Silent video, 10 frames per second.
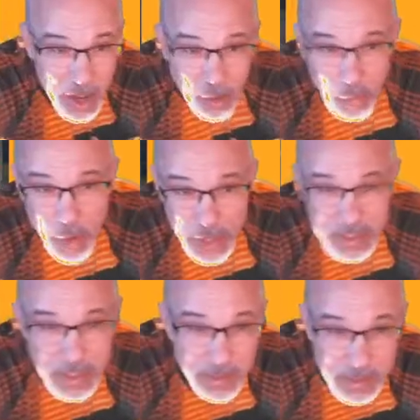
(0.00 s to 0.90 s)

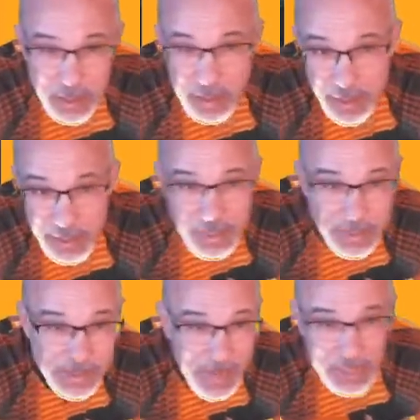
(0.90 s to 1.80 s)
wasn't
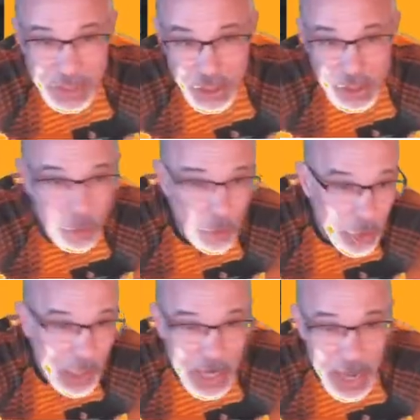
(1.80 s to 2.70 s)
sanctioned or
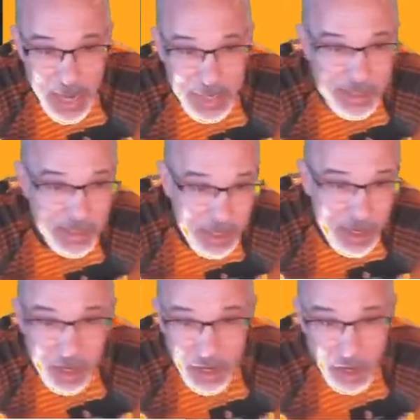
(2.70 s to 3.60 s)
organized
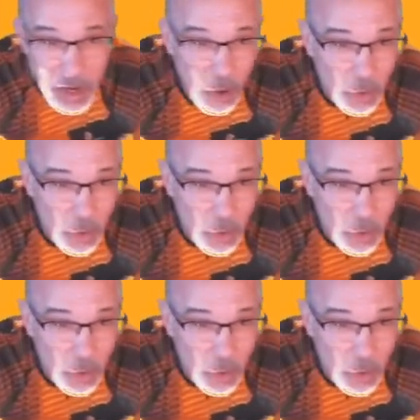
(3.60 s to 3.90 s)
or